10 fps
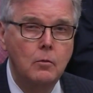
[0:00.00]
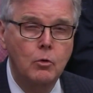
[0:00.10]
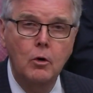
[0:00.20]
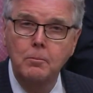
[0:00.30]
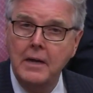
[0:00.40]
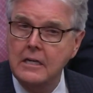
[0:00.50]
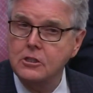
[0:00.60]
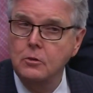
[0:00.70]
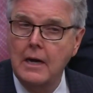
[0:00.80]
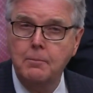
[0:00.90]
We're on
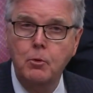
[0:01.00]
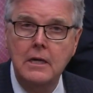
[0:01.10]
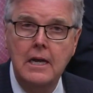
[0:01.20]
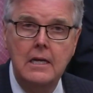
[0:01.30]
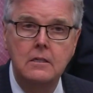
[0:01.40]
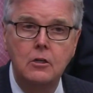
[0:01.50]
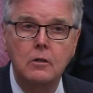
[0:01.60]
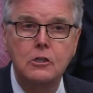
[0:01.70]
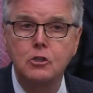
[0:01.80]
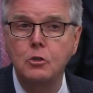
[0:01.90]
pace to apprehend
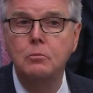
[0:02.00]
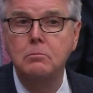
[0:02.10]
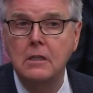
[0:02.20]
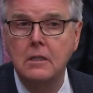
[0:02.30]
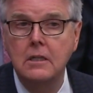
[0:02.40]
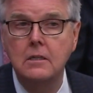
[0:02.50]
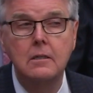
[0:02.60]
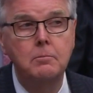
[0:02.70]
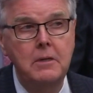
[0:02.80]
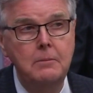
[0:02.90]
nearly 2
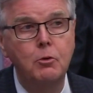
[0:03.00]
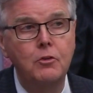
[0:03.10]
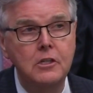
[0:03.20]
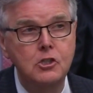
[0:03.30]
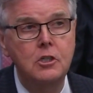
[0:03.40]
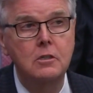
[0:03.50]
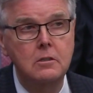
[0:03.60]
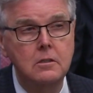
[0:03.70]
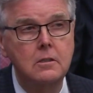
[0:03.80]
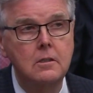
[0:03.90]
million people this year,